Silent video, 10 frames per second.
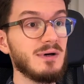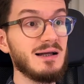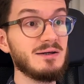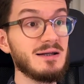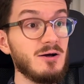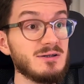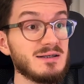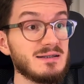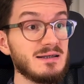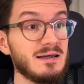But you can also
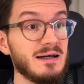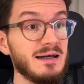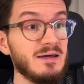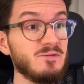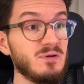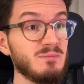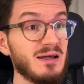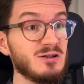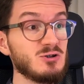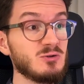see if we
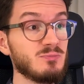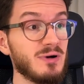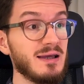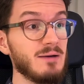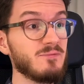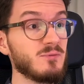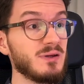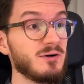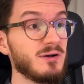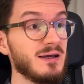manage to break up from
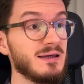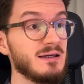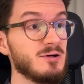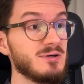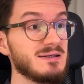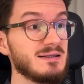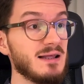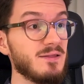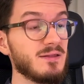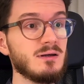here, here is
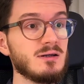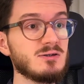nothing.